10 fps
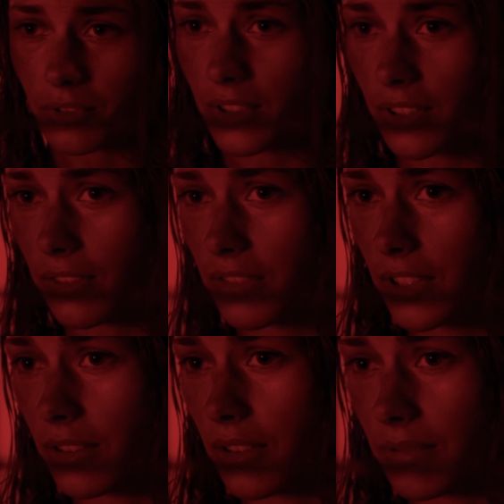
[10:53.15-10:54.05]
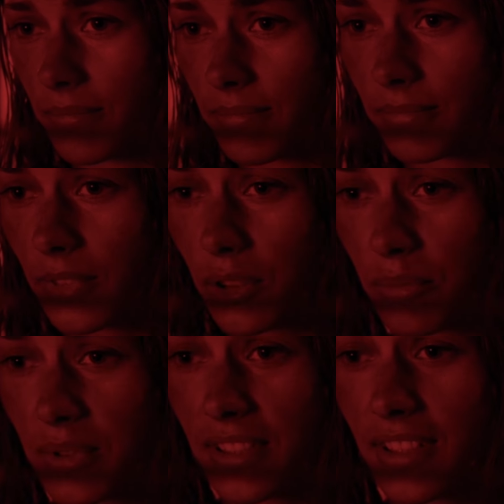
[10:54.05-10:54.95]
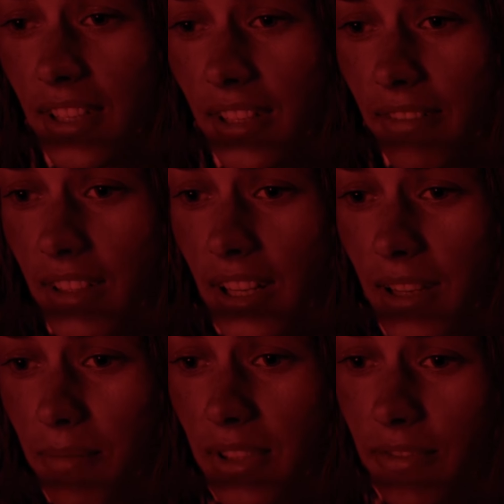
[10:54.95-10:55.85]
reveals she was deceived by Isabel into believing